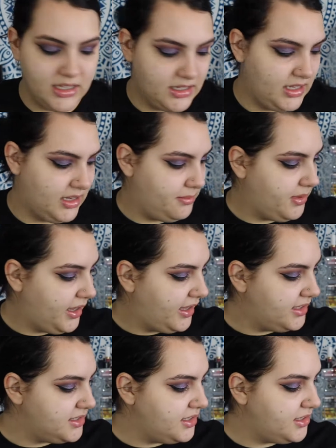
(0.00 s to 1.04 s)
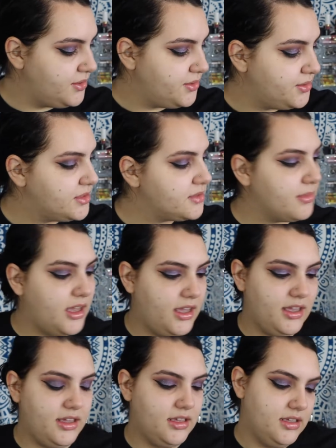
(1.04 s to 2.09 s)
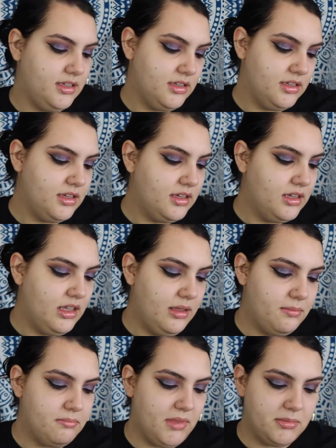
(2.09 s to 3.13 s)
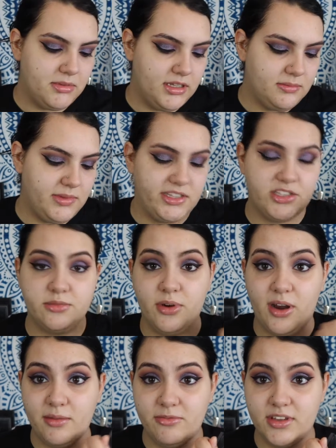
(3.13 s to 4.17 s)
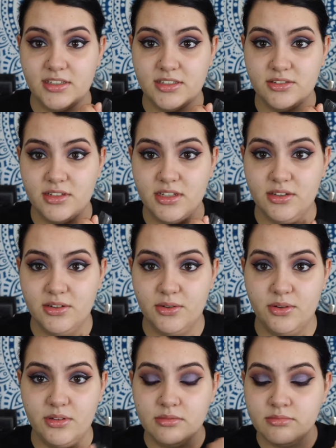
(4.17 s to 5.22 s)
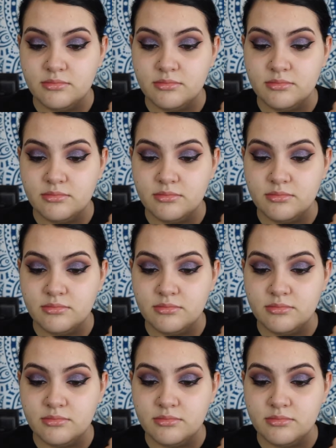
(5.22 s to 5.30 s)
Yeah, but I did use my Maybelline Master Prime Face Studio